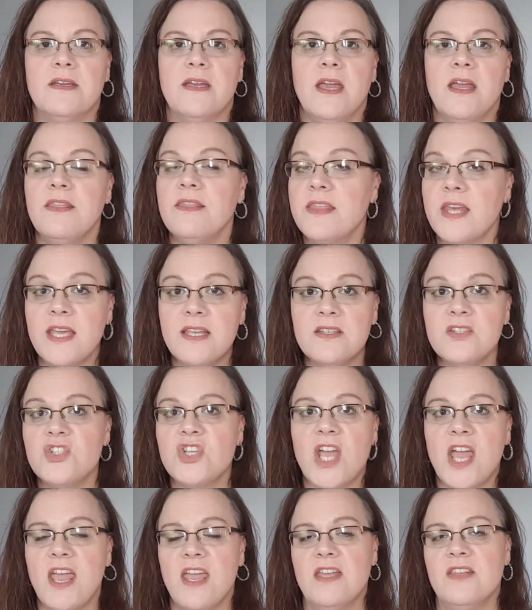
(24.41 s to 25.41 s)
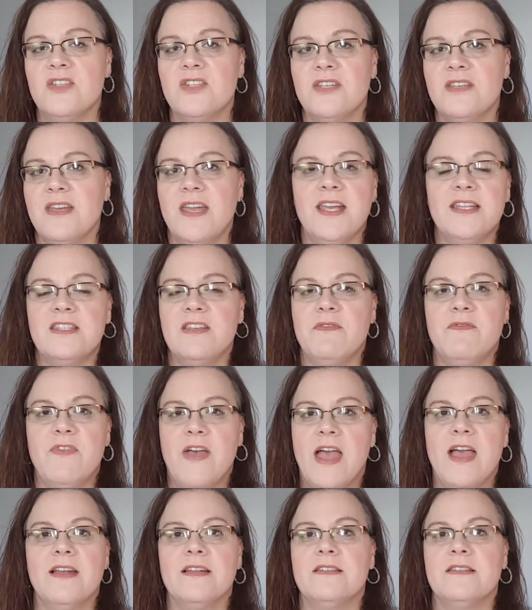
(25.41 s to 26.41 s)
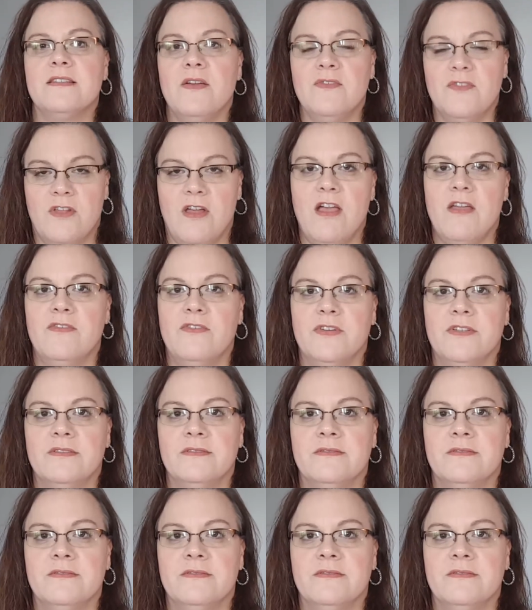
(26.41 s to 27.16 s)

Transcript: And things change. It's a fact of life.